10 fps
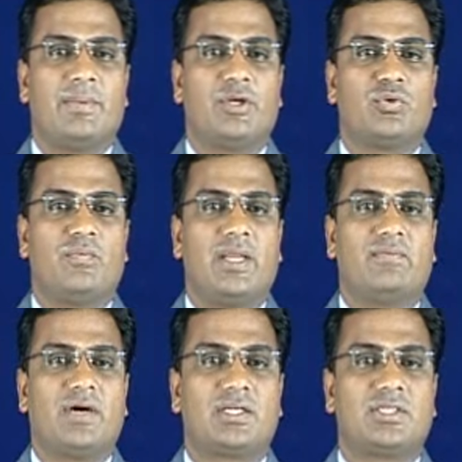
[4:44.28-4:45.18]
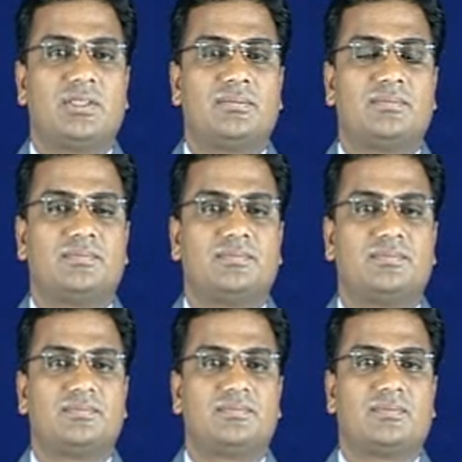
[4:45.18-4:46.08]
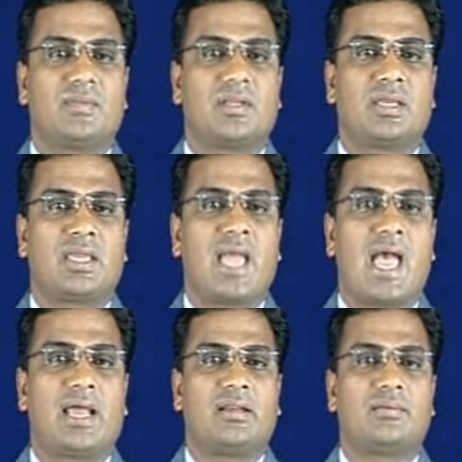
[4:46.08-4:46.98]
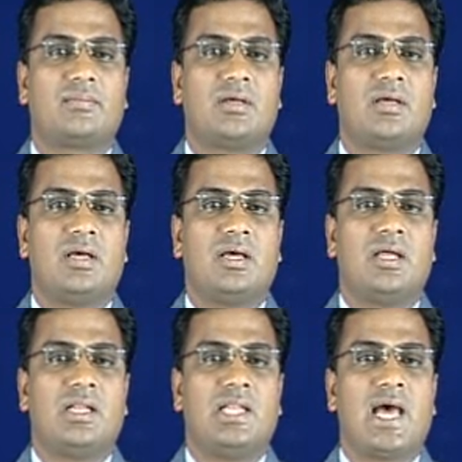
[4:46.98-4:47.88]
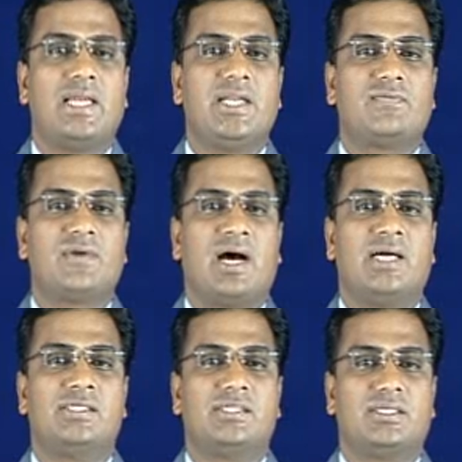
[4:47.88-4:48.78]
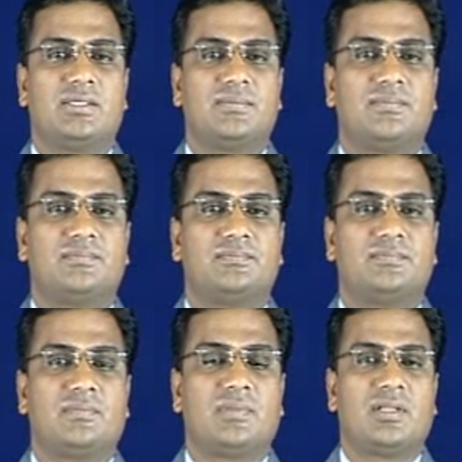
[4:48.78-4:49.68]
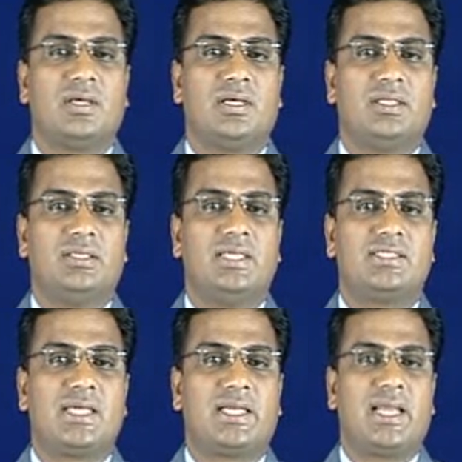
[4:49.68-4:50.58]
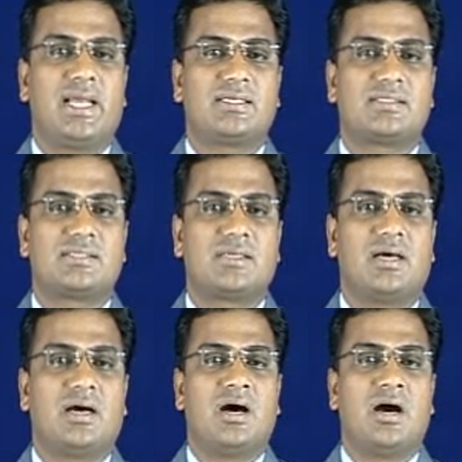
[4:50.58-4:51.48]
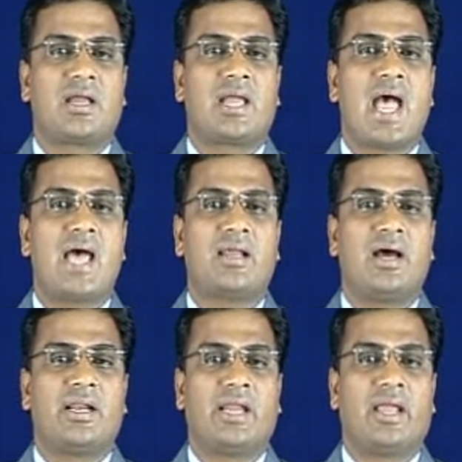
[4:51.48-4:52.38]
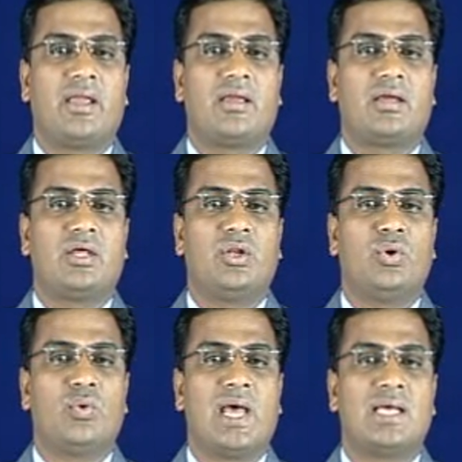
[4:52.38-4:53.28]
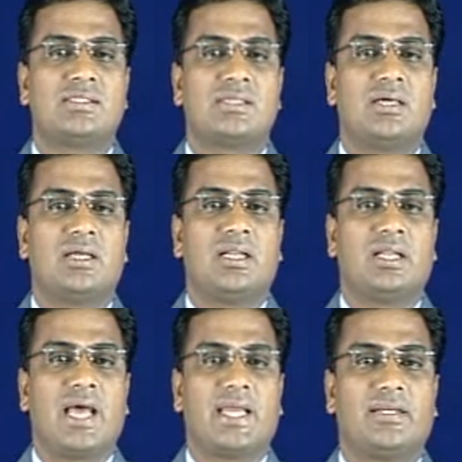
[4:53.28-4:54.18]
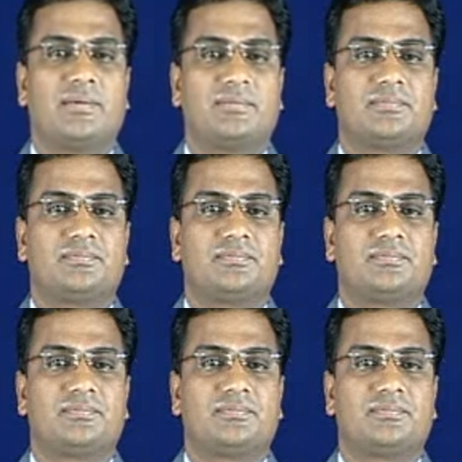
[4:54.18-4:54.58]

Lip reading: Coming to main function, char line of 100. This declares a char array known as line.